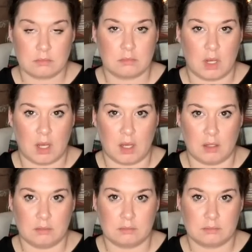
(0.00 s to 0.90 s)
uh,
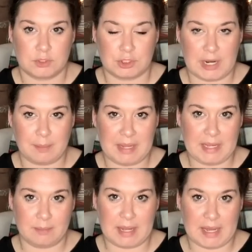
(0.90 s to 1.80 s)
strap
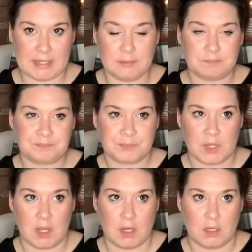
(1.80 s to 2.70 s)
handbag.
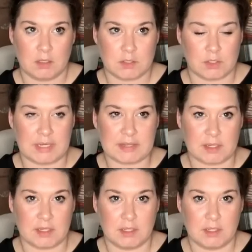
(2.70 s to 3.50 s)
So like the